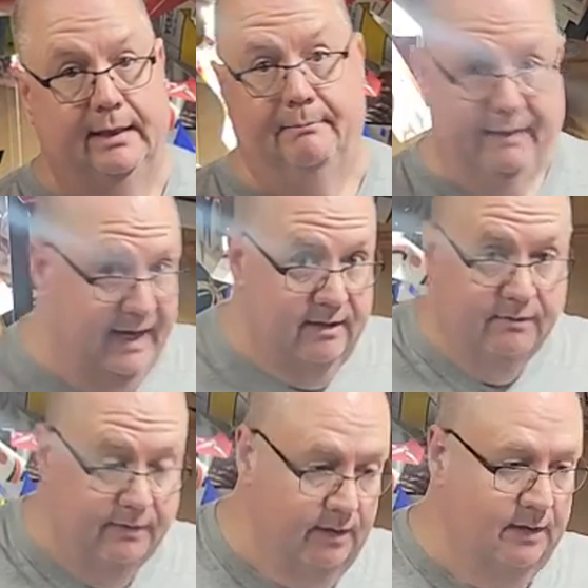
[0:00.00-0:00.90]
get a
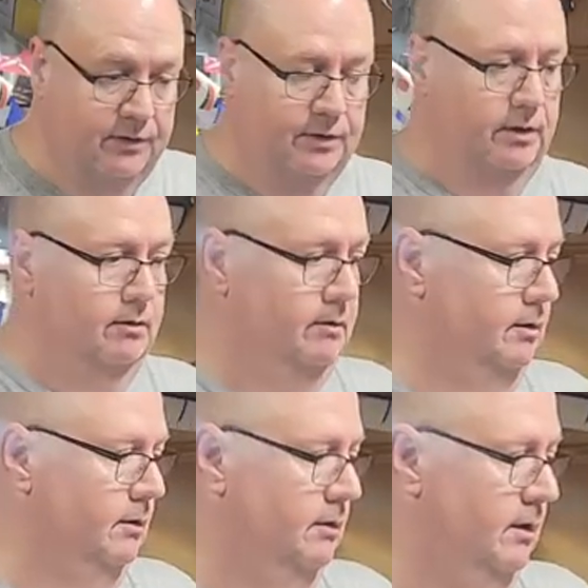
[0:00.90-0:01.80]
maiden very
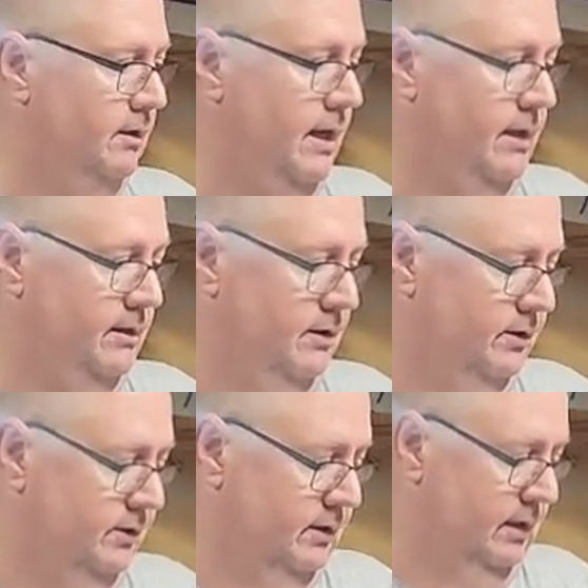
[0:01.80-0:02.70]
soon. Uh, that
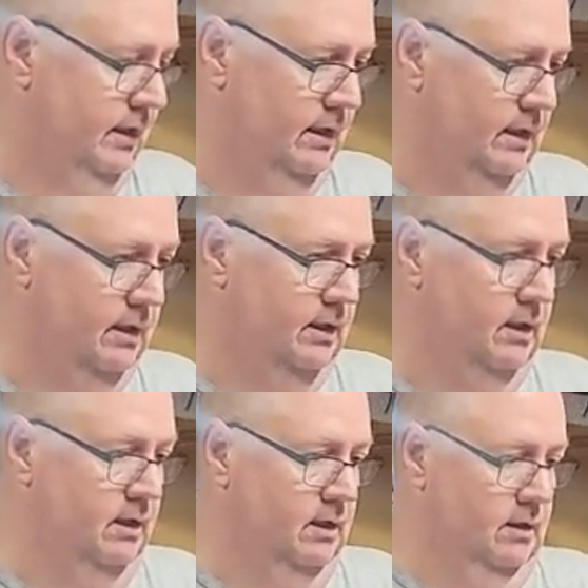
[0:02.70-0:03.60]
is the uh,
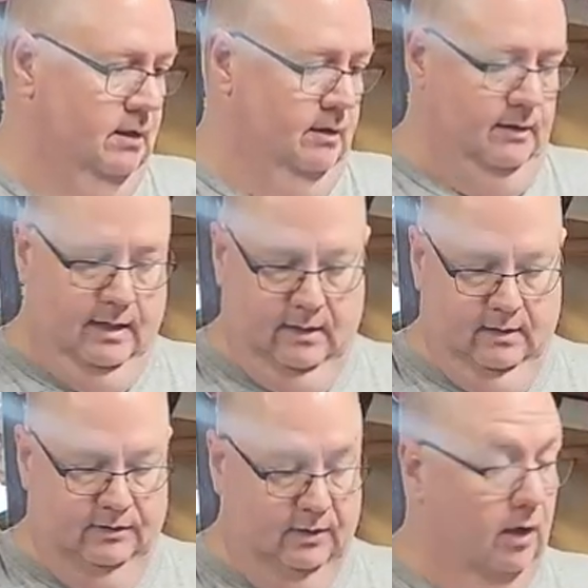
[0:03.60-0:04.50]
that
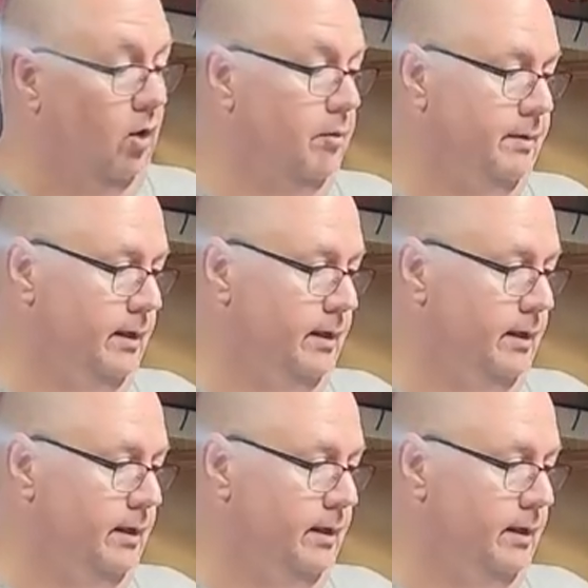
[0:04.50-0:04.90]
is the hope,